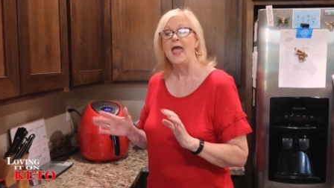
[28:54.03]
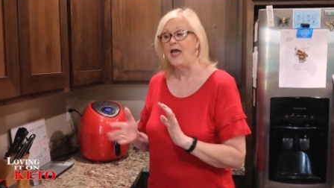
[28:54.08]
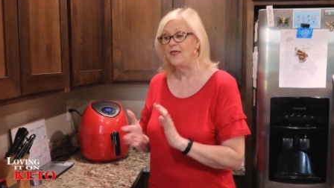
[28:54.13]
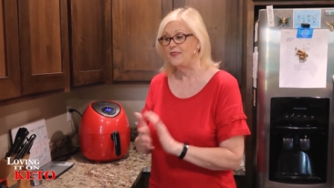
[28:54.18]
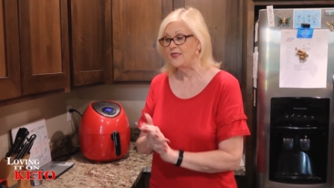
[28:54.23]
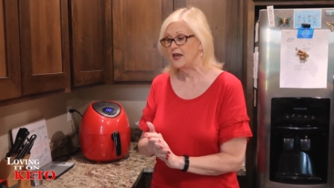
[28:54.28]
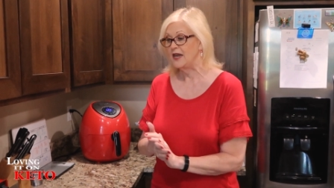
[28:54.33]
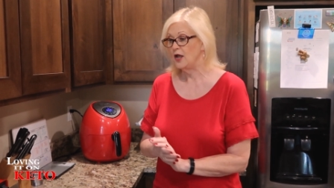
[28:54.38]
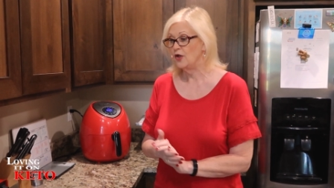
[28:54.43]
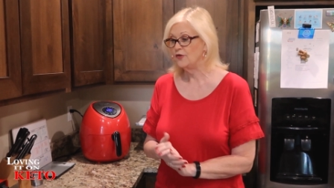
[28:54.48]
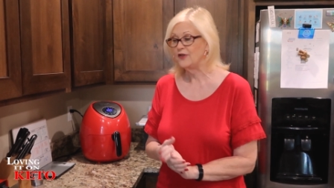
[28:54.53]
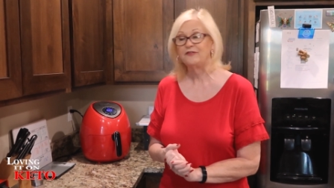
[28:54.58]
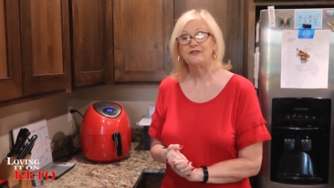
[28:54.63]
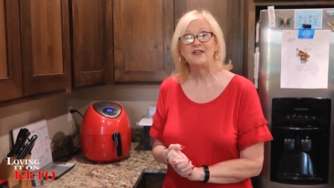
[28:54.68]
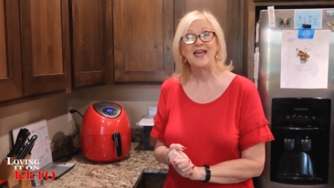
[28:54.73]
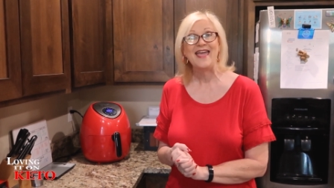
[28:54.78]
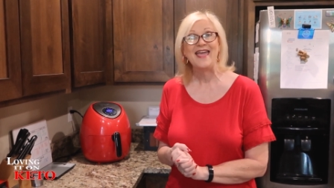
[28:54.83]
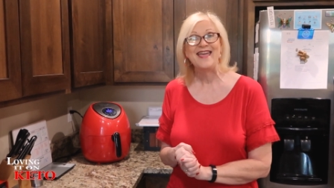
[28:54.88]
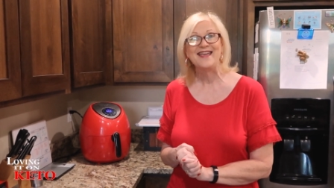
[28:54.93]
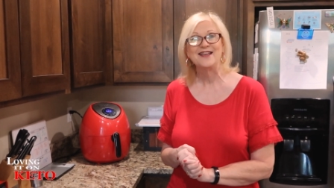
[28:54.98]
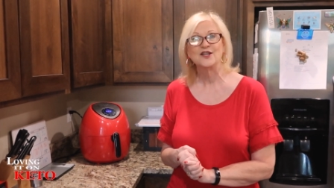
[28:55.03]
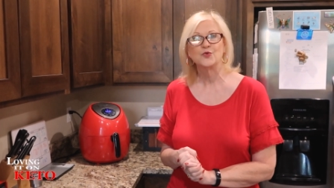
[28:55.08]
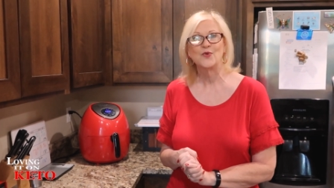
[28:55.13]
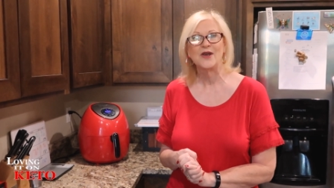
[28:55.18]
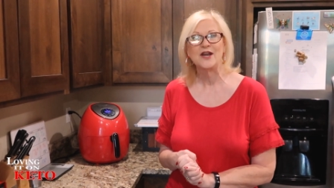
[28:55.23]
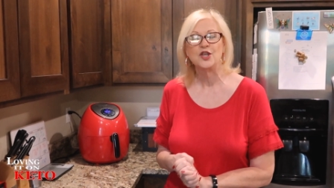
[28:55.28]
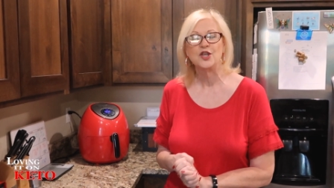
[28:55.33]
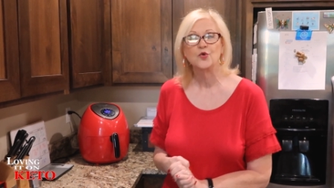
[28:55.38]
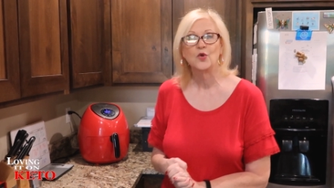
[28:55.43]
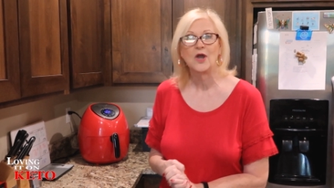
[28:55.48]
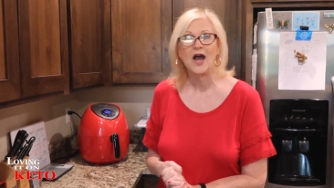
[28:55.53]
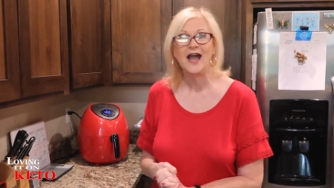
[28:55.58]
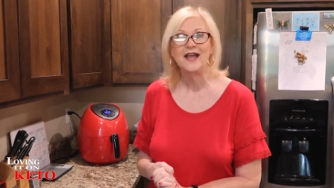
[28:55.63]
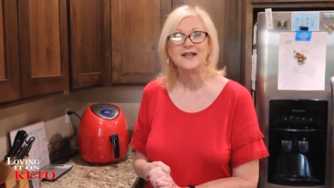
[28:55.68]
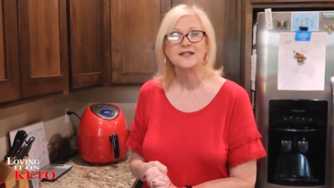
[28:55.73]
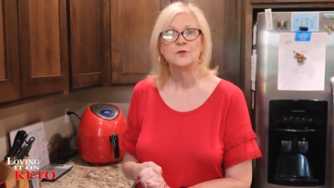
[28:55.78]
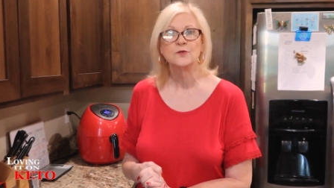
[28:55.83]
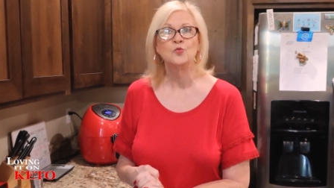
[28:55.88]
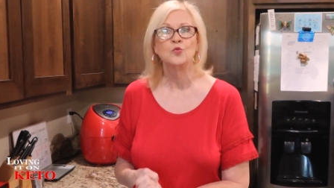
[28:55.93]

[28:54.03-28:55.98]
And then I'll get the eggs ready, you guys,